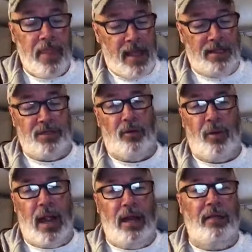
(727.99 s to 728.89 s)
And so
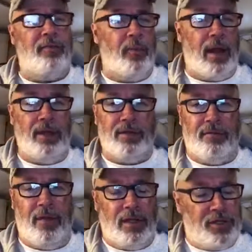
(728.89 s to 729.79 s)
Randy from Randy's
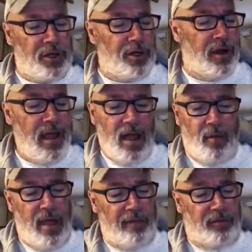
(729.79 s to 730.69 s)
Adventure,
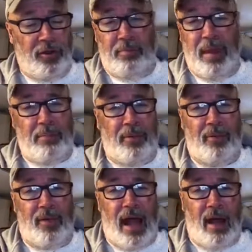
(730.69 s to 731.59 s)
we have 2
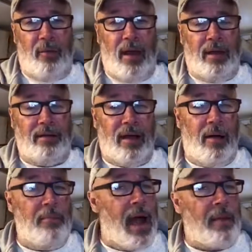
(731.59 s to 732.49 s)
people that went that